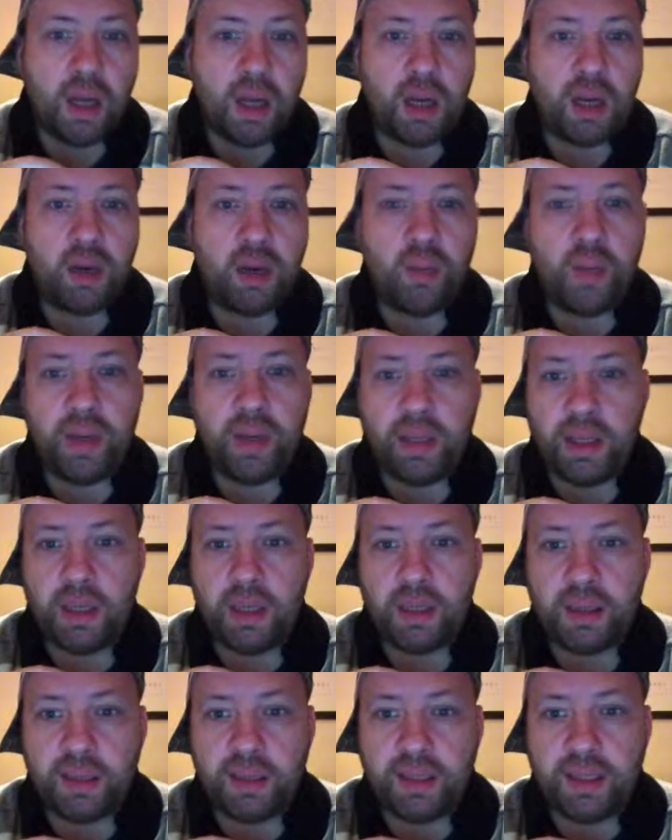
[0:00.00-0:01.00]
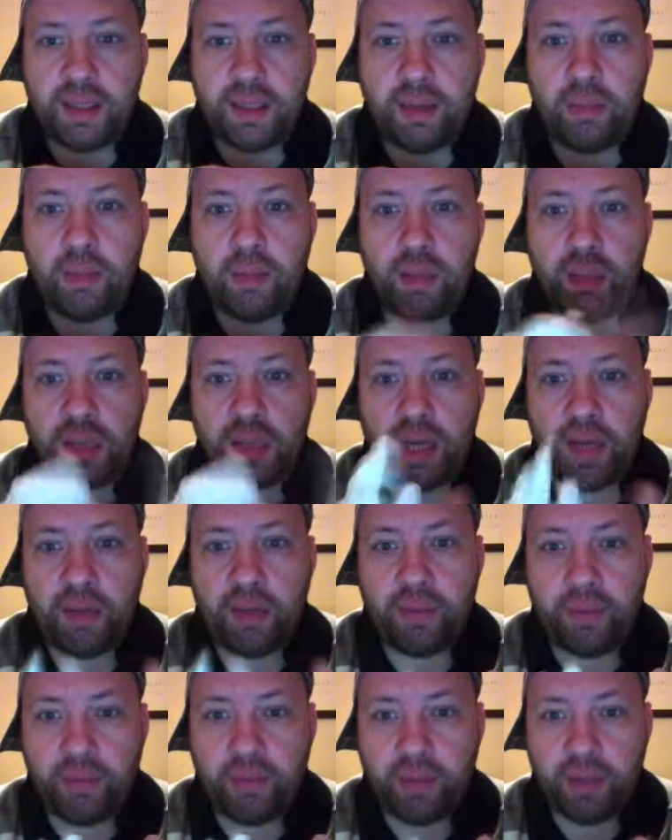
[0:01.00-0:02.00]
we can establish
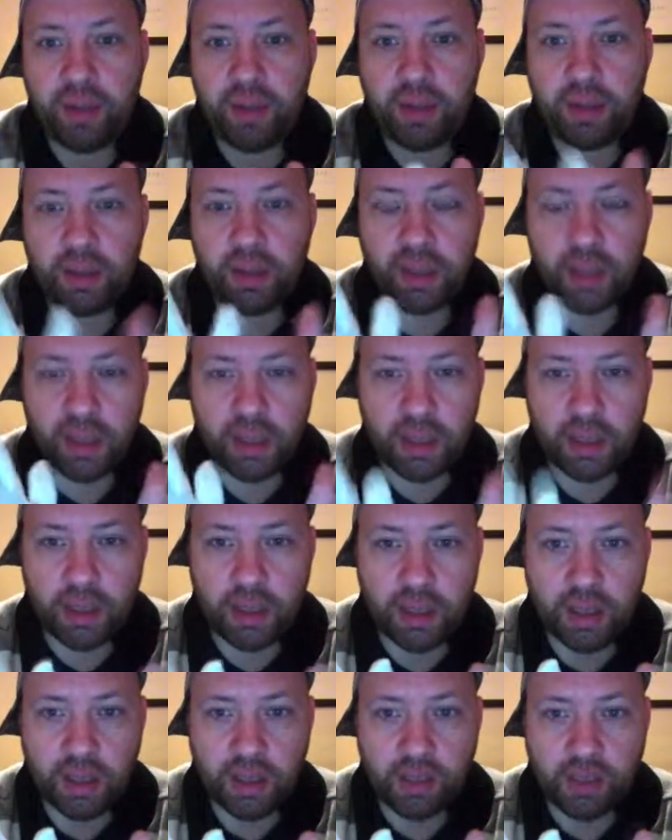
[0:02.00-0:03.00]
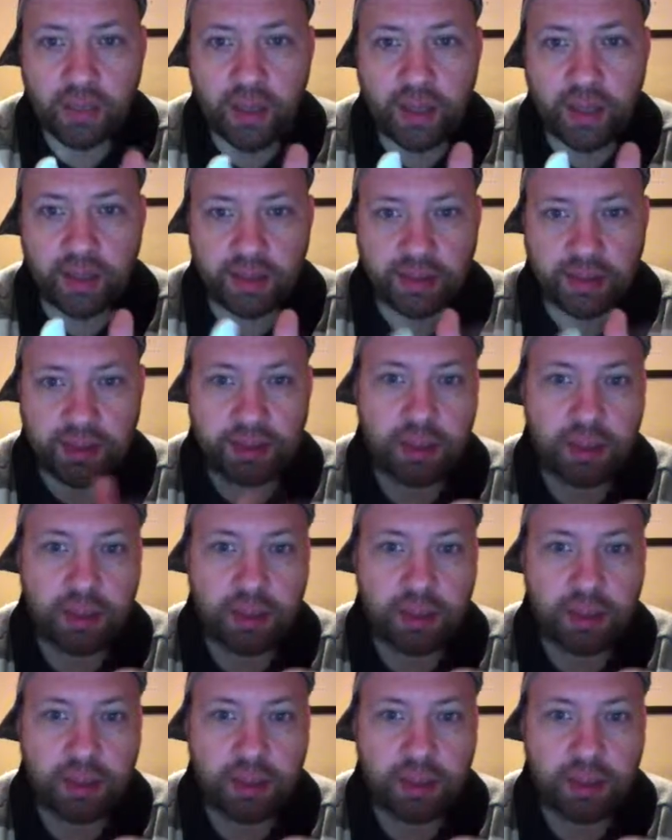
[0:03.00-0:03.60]
everything at once,